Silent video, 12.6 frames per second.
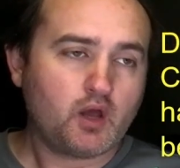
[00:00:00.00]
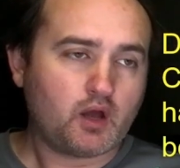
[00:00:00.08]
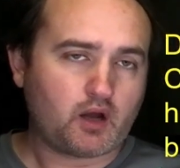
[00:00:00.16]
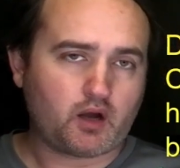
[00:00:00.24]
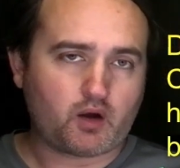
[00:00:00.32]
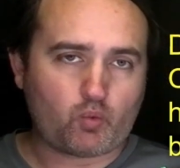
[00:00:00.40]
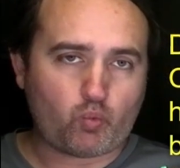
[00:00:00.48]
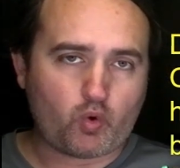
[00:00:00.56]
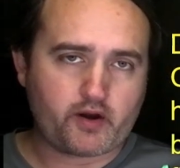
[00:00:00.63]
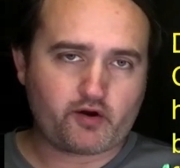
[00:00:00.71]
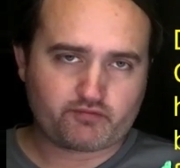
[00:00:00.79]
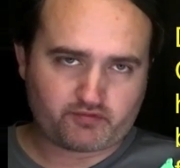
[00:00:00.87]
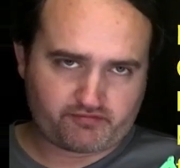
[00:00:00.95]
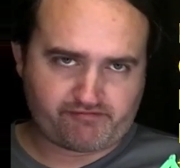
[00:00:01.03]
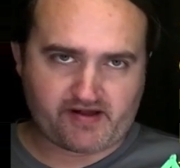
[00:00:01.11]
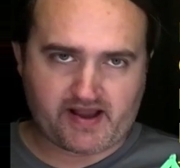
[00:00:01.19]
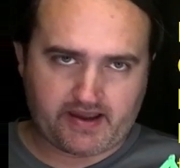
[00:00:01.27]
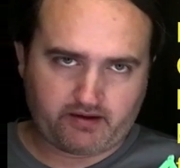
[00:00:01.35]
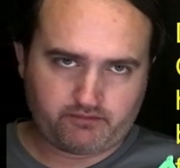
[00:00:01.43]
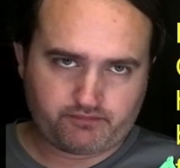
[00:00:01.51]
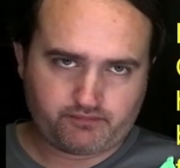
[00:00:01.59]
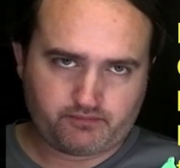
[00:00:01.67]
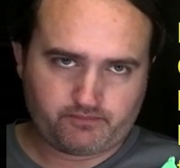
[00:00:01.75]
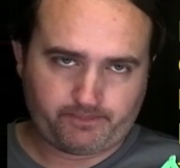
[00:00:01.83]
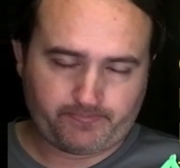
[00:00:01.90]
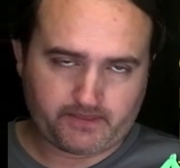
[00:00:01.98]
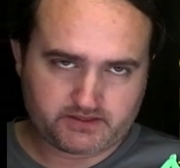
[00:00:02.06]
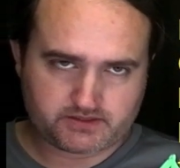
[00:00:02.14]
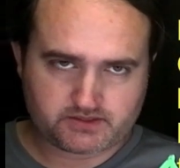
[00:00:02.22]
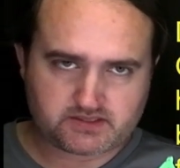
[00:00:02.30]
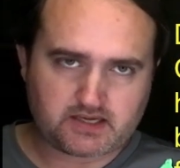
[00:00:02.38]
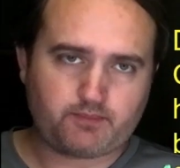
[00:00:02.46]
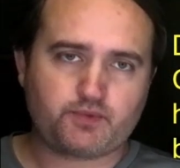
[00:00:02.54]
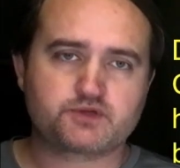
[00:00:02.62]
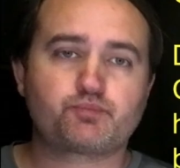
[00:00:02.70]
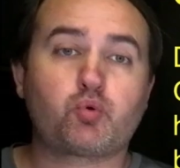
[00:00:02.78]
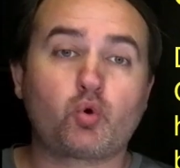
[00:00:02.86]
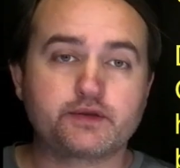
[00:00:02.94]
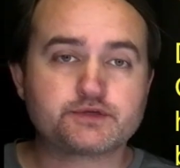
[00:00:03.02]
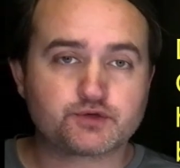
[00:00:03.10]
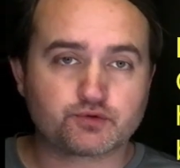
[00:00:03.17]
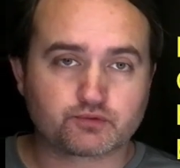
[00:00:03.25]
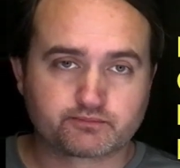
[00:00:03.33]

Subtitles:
1 over 5 is the same as 0.2.